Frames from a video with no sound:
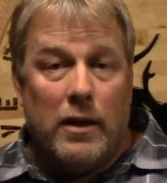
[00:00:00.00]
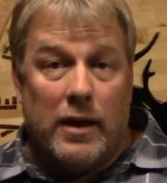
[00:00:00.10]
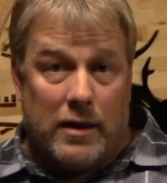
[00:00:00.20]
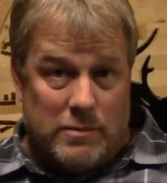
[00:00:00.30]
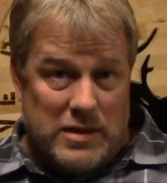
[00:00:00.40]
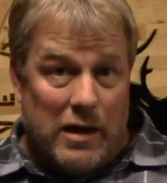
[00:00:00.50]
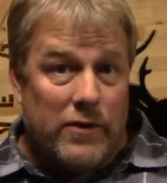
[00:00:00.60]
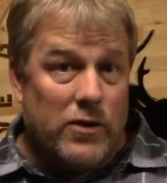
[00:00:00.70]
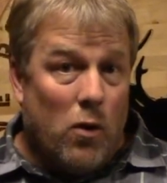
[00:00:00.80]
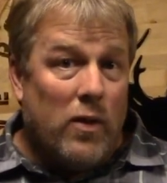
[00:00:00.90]
It comes out of
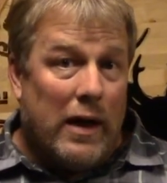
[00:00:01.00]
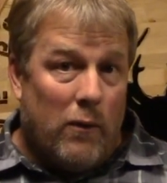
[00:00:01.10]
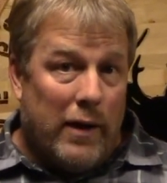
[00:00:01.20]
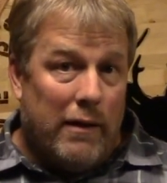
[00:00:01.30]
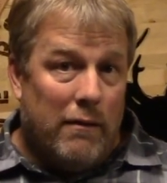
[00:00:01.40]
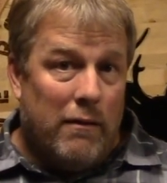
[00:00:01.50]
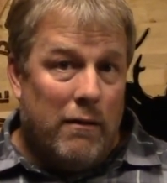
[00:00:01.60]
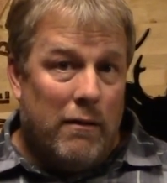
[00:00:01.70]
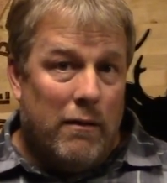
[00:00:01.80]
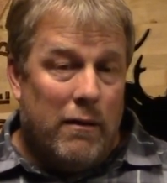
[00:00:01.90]
the dough that way.
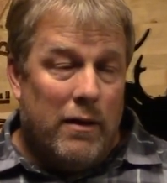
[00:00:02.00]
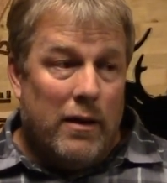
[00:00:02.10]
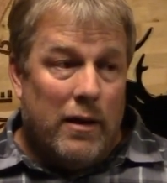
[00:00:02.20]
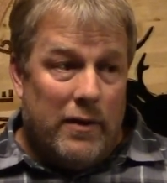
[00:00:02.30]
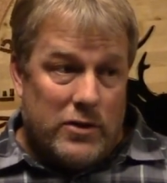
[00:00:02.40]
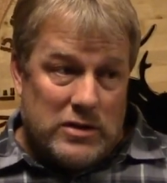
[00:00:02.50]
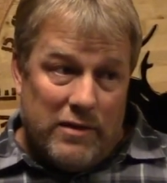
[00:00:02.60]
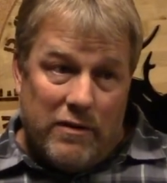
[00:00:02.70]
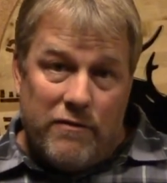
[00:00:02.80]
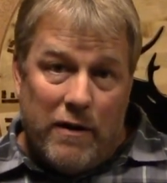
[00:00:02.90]
And there's
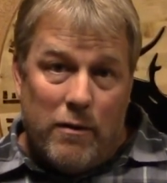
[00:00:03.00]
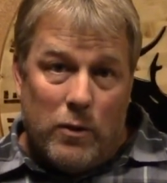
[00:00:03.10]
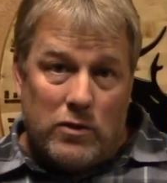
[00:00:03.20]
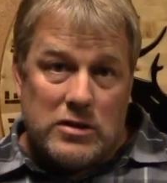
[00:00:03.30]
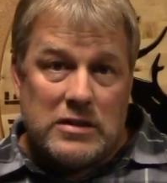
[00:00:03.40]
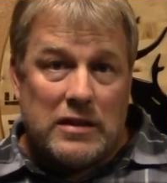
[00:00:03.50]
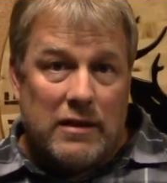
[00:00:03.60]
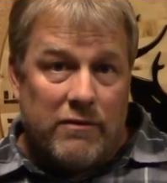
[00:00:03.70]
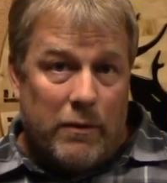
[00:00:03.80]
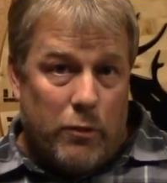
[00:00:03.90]
living pheromones. It's a
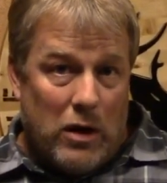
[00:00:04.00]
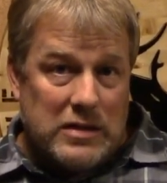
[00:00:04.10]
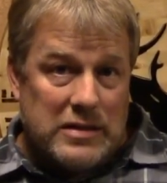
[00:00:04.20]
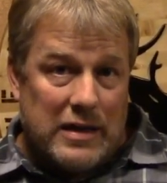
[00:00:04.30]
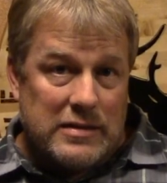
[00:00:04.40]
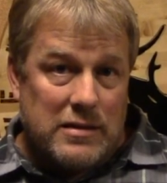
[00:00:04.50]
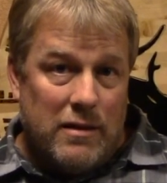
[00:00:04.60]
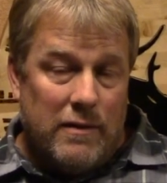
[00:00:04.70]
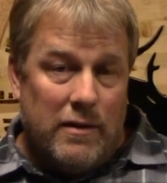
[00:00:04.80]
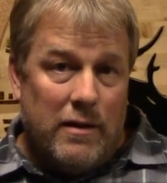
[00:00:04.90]
living process.
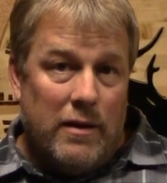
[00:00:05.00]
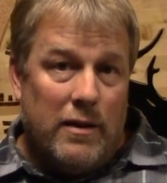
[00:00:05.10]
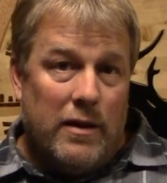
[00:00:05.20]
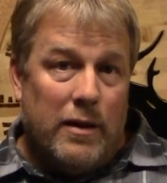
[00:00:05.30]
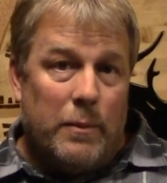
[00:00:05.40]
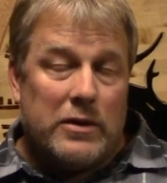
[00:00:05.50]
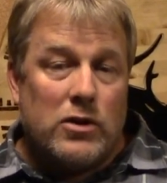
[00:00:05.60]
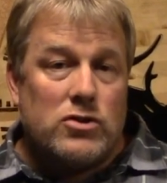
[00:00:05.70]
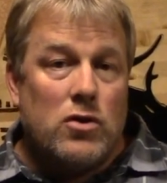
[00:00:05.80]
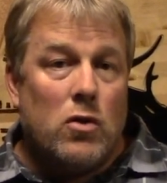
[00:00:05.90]
But
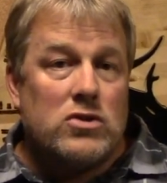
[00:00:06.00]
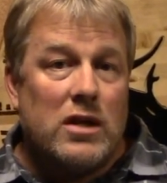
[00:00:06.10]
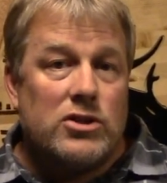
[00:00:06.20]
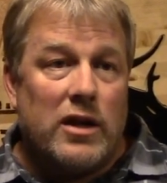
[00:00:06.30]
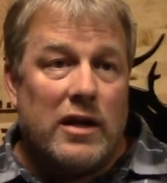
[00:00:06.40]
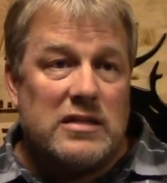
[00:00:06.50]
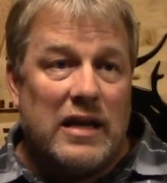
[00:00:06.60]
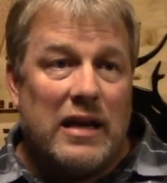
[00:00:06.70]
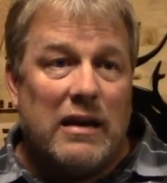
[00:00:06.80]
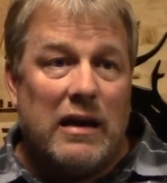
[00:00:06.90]
there's no such thing as
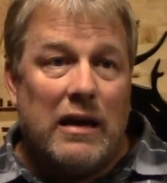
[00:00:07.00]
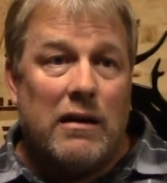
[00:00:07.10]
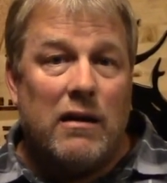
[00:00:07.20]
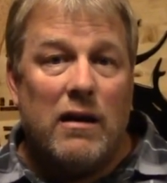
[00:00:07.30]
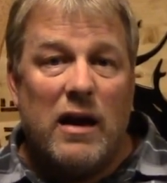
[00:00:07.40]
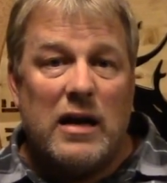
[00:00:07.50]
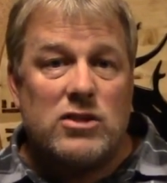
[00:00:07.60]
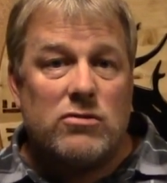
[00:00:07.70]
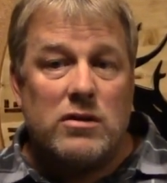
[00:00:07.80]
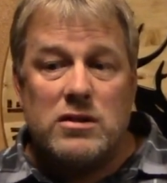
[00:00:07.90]
in heat,
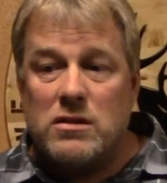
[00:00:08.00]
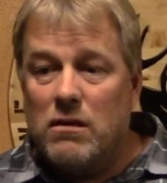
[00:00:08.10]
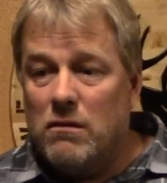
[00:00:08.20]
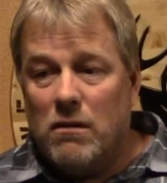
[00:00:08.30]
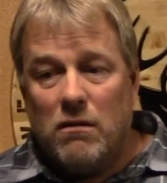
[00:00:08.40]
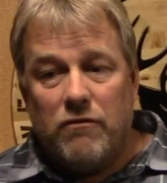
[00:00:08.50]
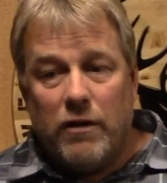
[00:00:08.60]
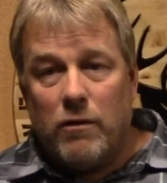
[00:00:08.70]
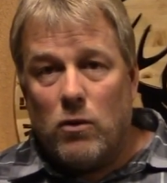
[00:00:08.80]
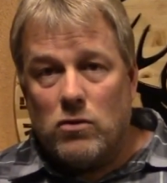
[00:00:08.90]
estrous,
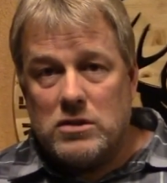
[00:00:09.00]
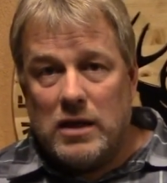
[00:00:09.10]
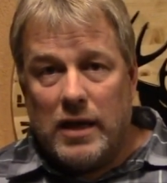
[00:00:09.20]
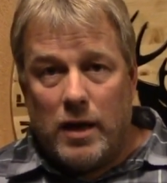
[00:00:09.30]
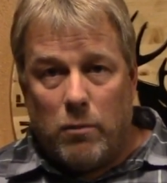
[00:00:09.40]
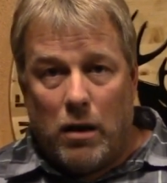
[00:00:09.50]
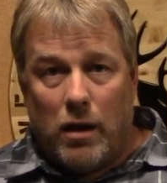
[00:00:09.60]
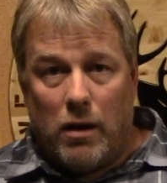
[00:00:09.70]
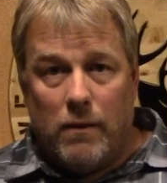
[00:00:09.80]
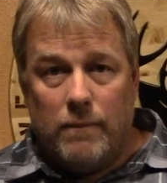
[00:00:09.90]
pheromones in a
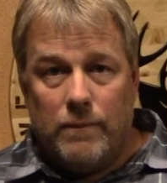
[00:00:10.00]
bottle.